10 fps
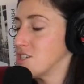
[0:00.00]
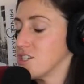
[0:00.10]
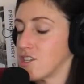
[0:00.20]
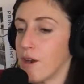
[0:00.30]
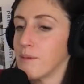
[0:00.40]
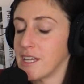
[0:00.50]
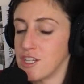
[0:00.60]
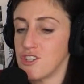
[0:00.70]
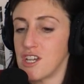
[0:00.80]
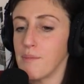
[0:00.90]
It wasn't just our
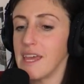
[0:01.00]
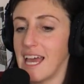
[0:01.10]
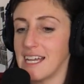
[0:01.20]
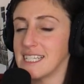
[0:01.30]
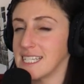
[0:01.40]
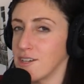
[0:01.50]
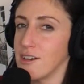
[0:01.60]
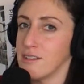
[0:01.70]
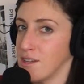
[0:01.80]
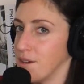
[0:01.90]
relationship, he had to
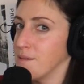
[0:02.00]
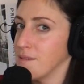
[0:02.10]
stand on his